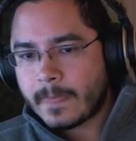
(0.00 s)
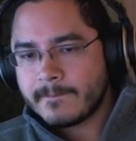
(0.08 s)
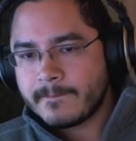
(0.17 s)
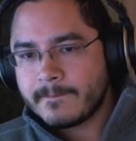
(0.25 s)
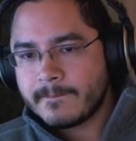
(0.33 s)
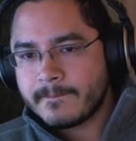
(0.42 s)

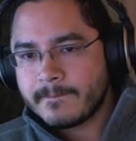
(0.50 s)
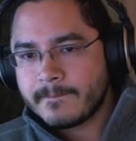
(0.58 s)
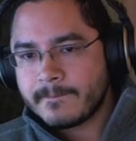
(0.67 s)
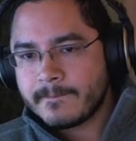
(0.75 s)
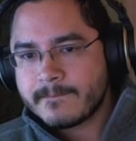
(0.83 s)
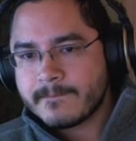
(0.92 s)

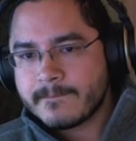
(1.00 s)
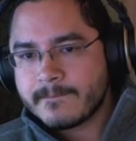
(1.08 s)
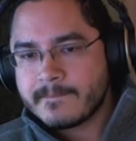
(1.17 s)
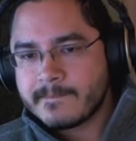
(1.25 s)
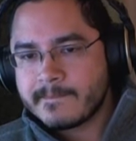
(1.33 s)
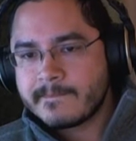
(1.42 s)

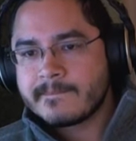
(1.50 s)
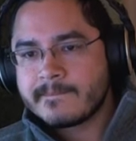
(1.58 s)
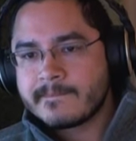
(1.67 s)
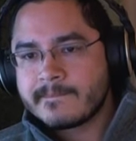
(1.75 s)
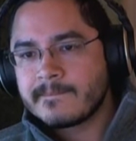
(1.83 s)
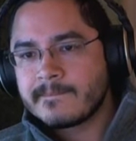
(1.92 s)

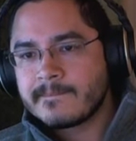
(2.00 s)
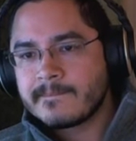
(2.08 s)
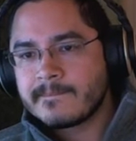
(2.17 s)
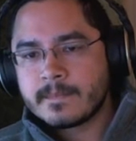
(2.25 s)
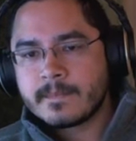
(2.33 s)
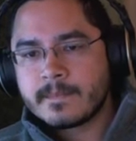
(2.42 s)

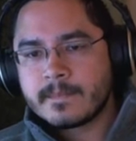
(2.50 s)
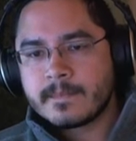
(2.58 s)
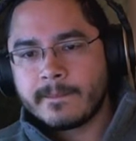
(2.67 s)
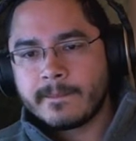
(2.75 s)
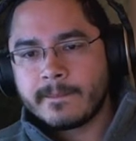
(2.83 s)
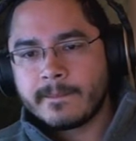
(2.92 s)

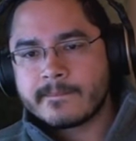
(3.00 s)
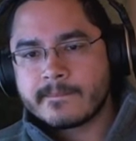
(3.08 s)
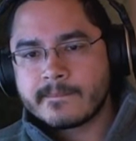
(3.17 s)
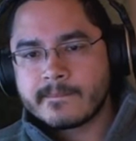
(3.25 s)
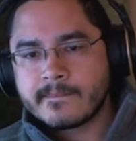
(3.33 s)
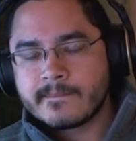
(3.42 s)

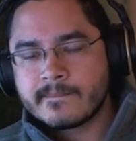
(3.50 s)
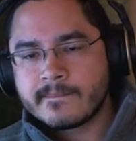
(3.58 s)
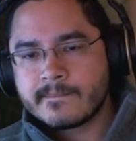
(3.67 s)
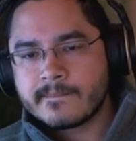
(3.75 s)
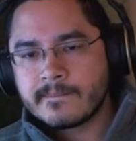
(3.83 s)
No words are spoken by the person on screen.